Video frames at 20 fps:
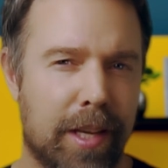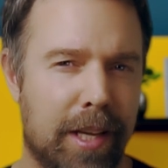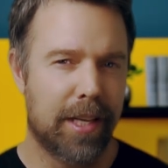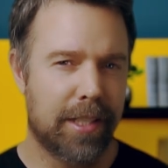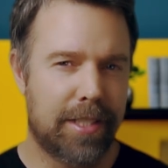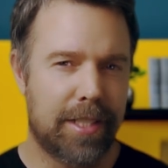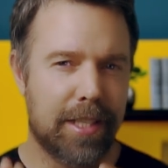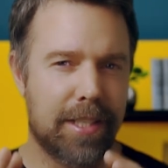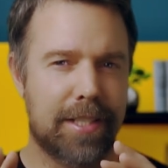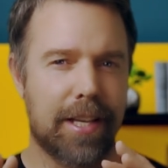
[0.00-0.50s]

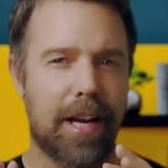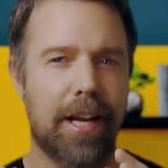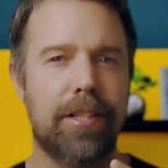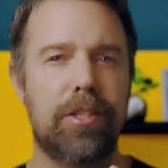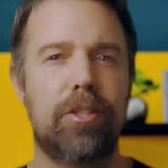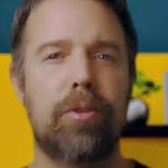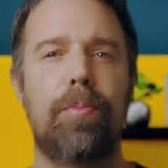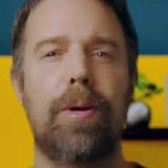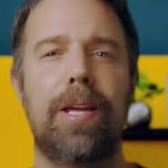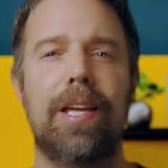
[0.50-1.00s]
It's
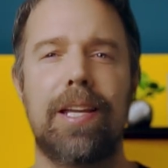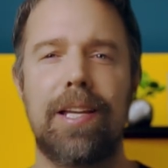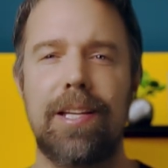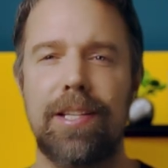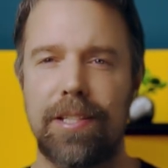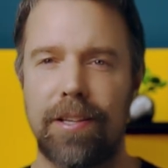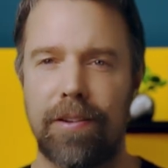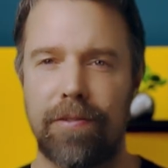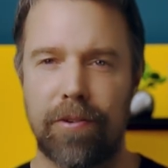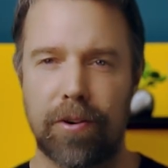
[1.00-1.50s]
designed to be
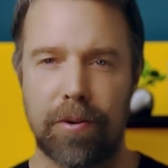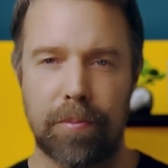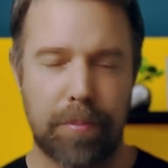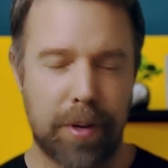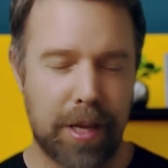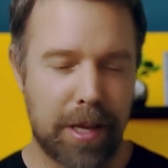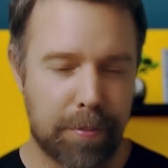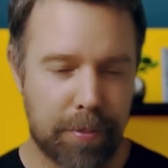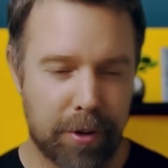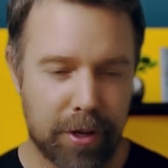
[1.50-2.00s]
easy for
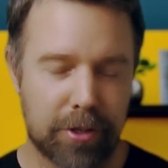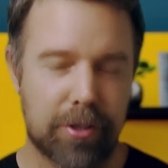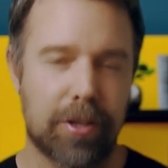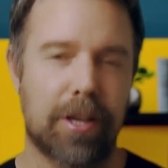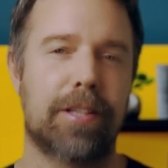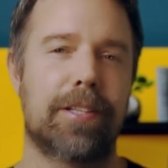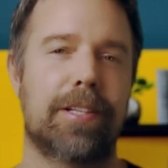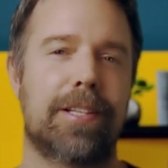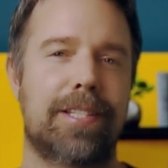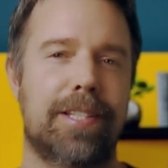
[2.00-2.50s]
people to
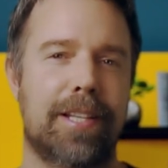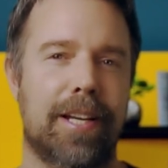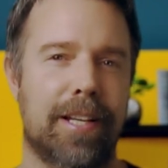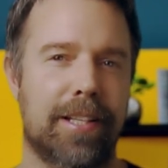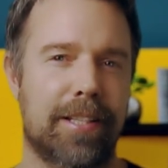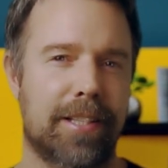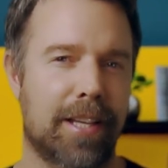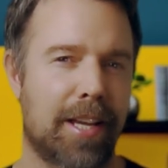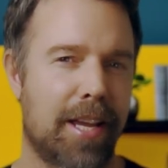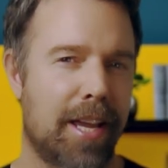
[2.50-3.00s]

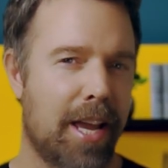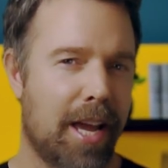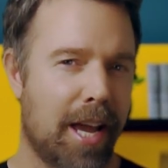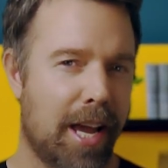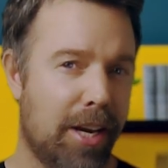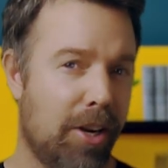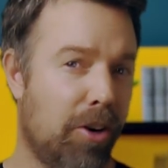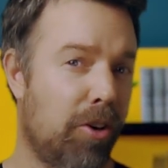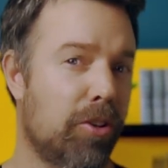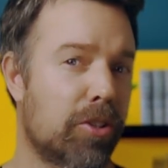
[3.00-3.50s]
understand
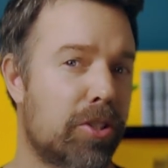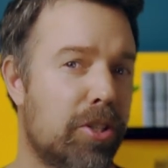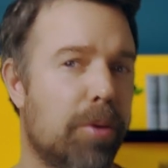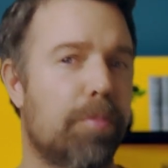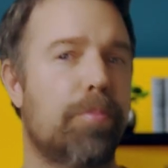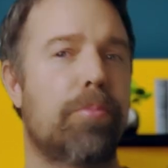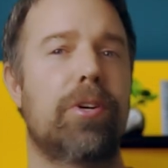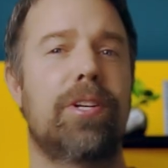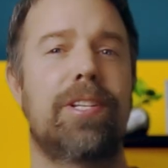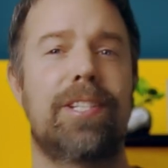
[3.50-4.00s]
and also
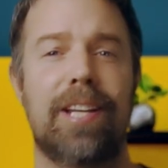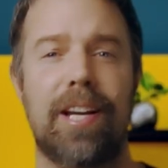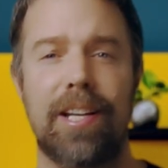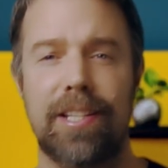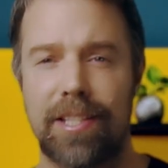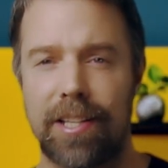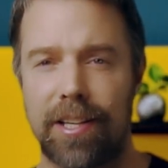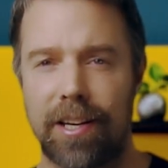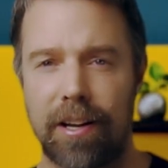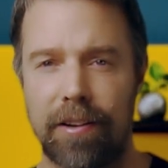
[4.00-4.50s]

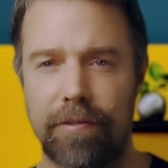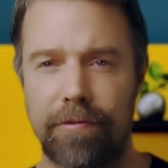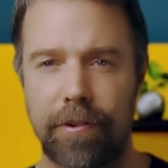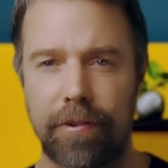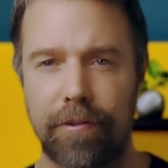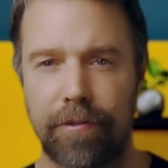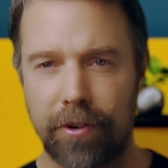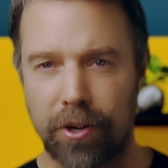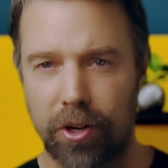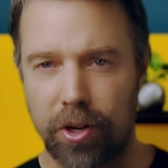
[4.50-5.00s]
precise
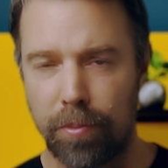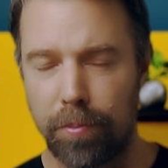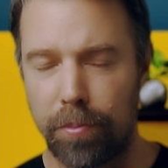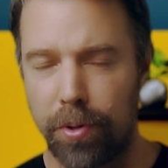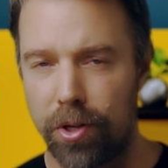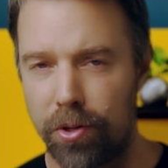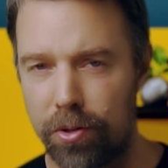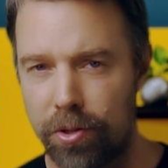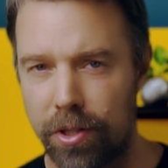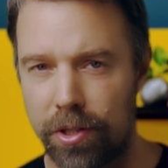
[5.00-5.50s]
enough for
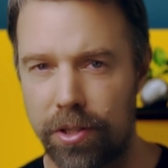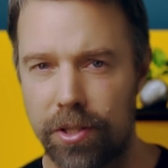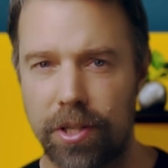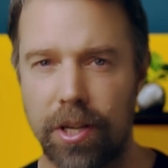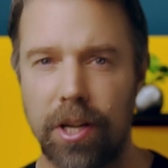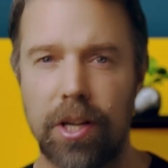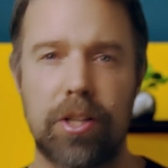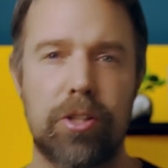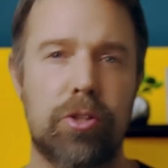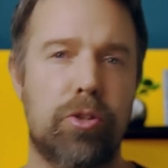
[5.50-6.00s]
computers
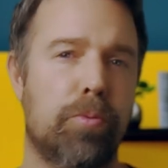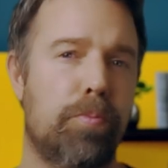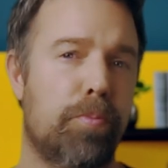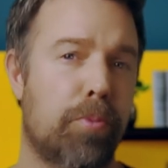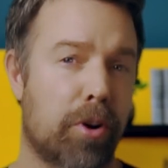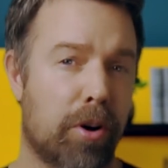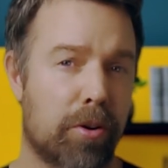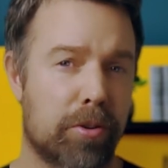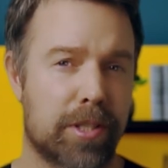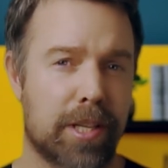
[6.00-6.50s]
to
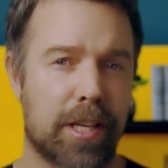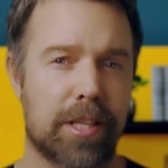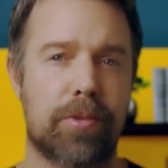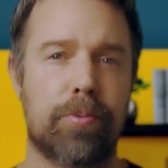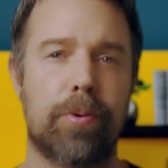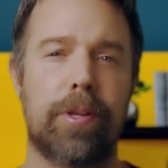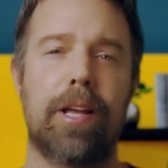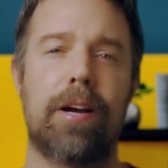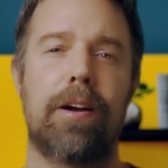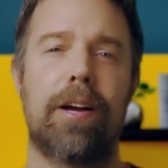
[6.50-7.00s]

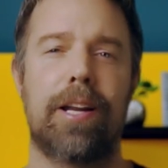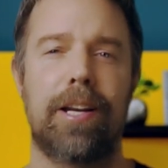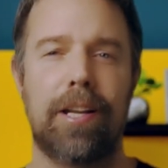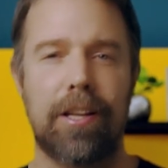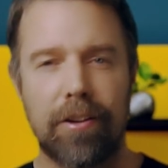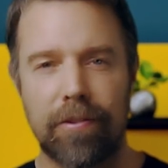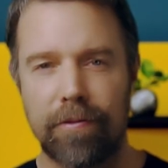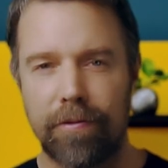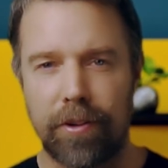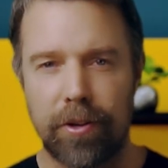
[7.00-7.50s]
process without any
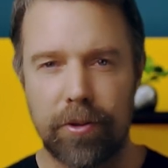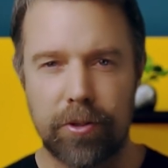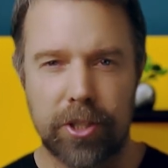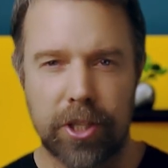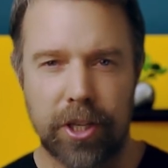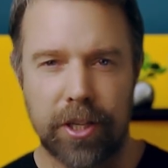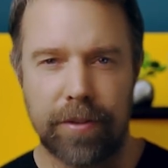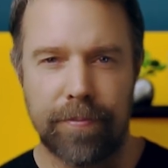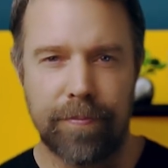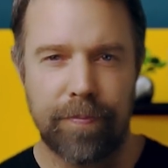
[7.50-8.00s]

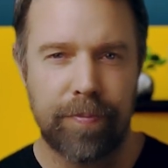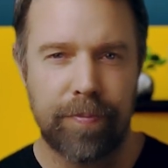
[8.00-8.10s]
confusion.